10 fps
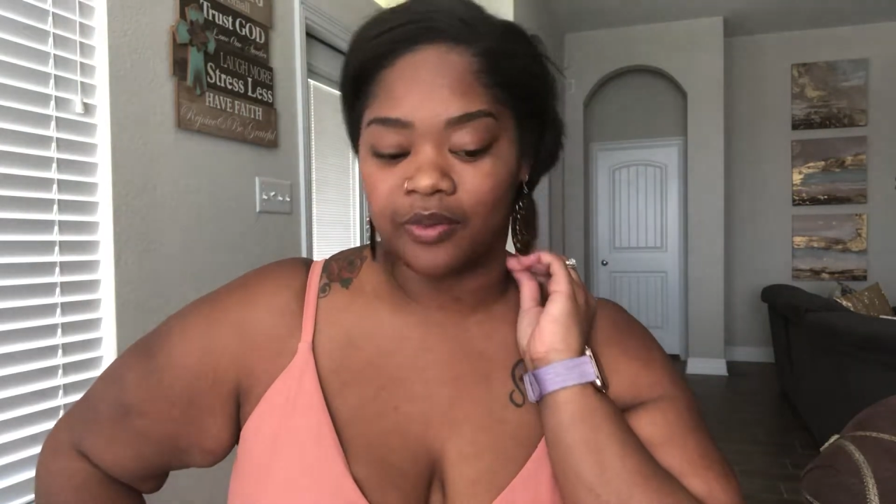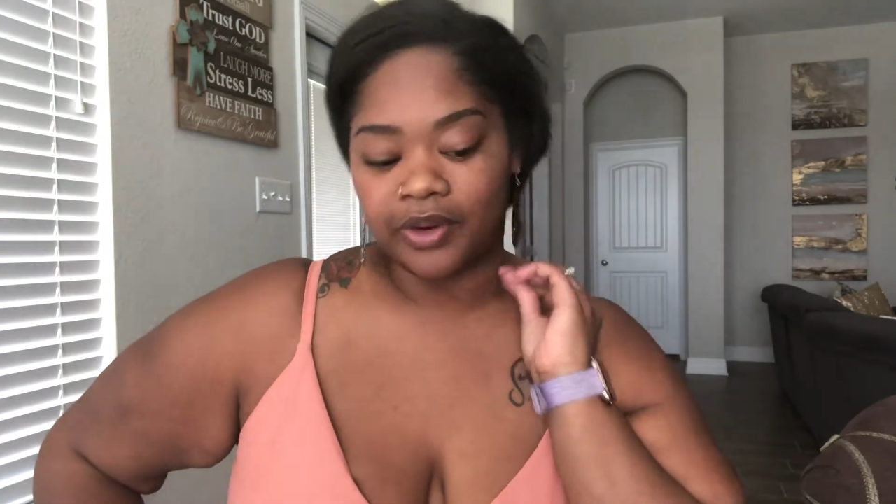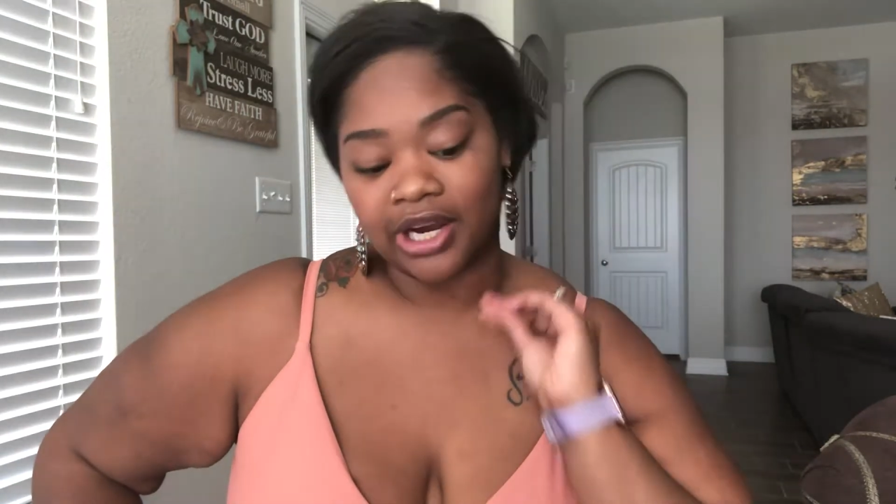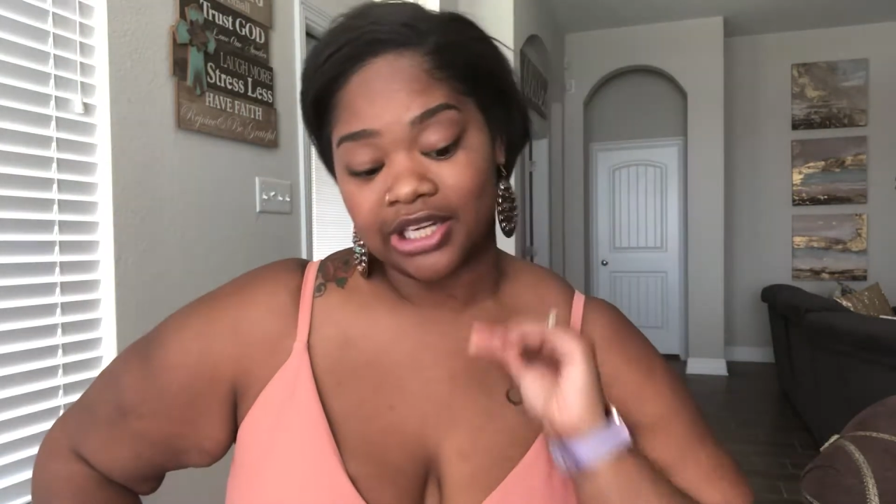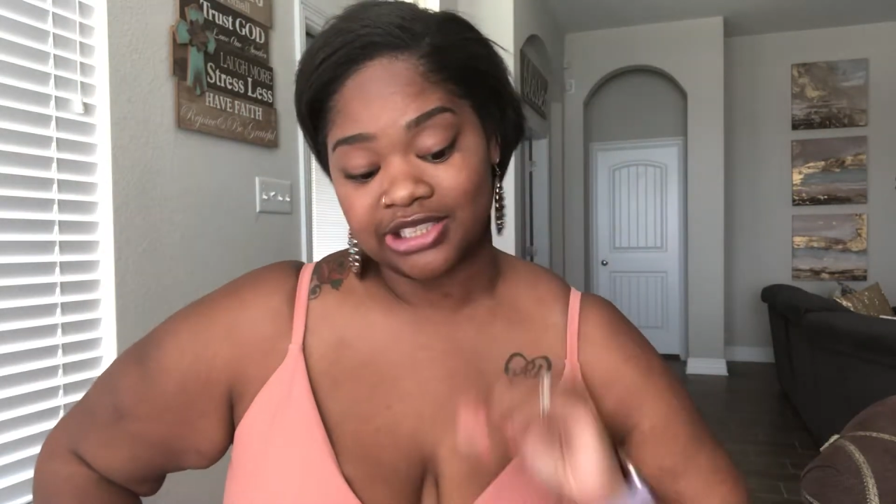
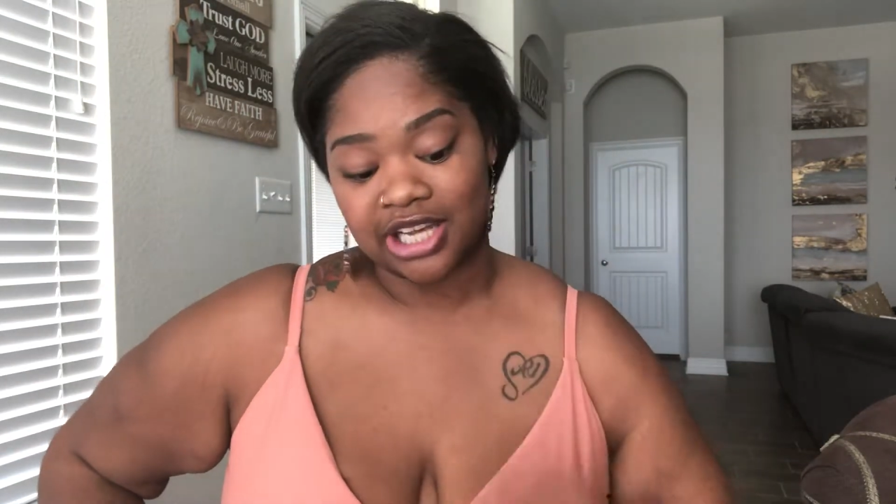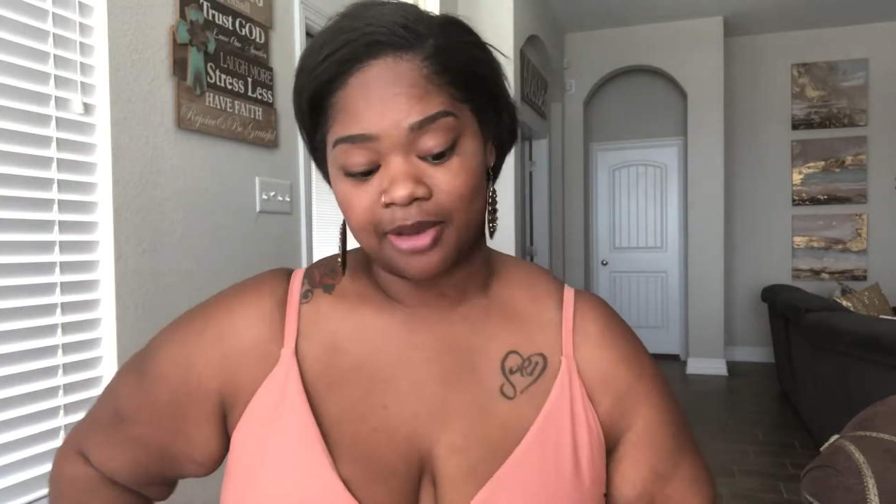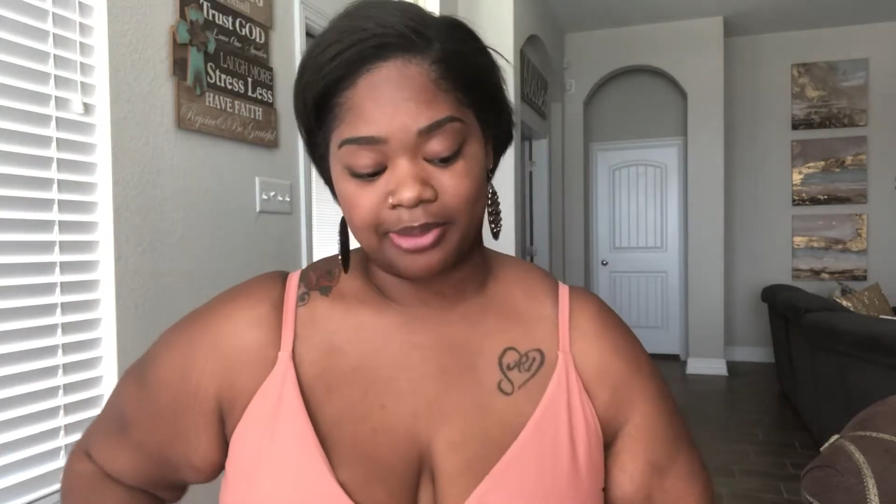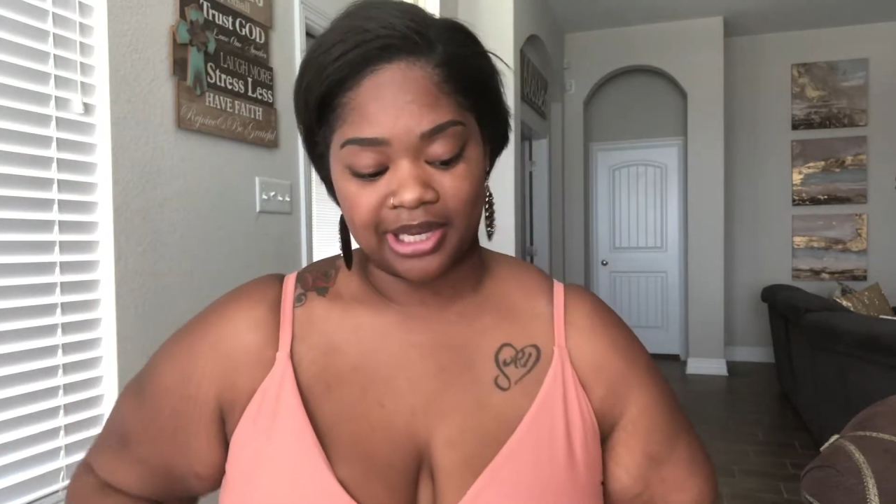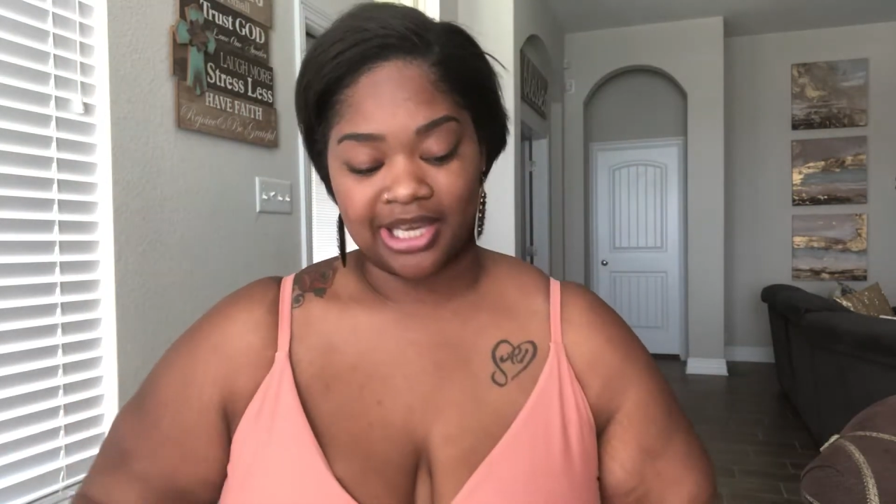where I
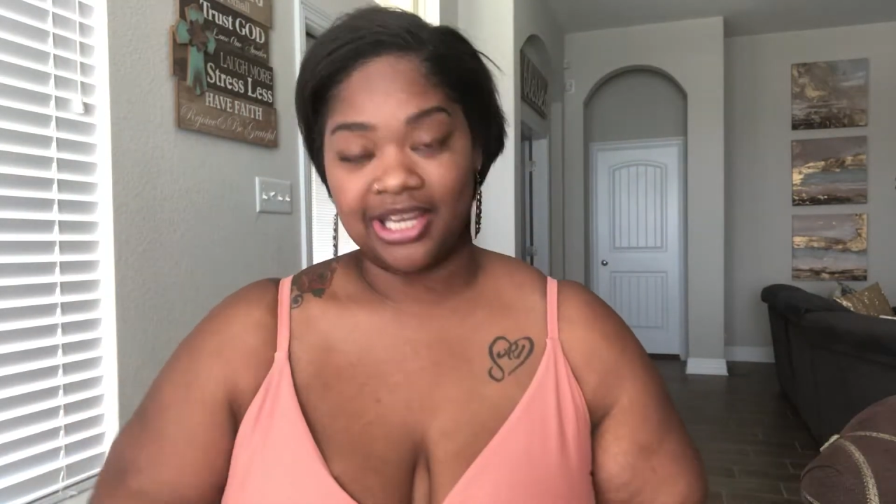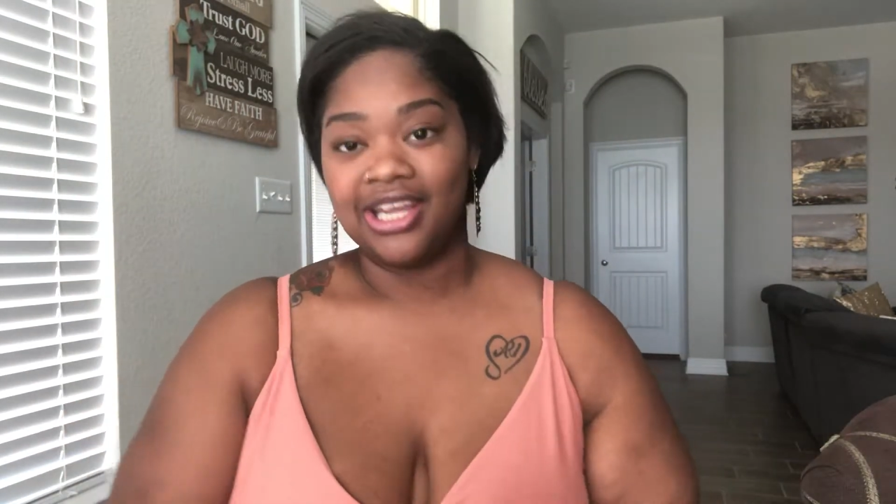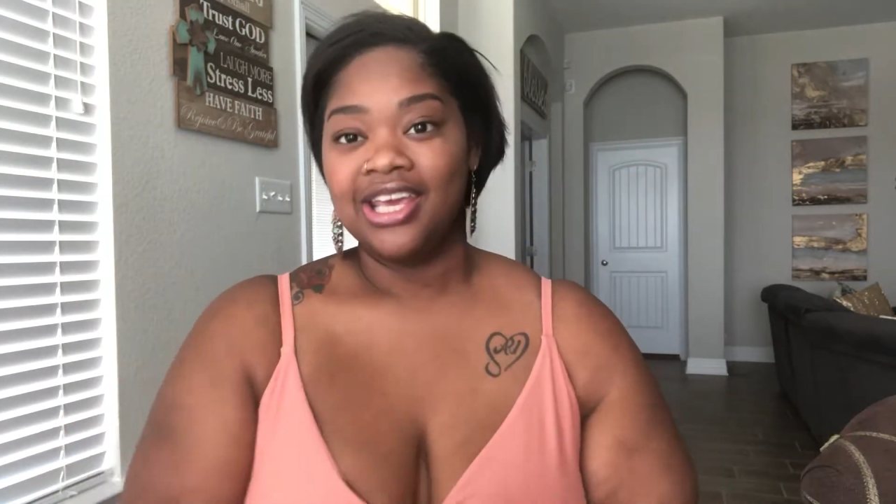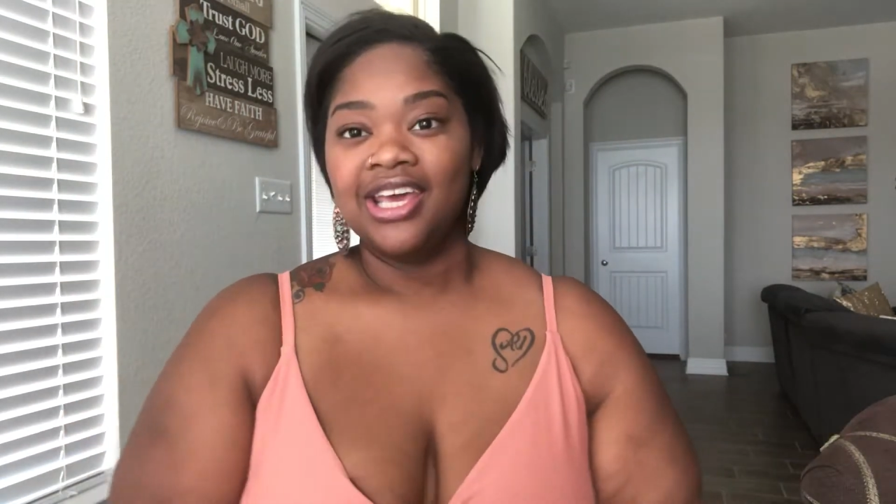shop at.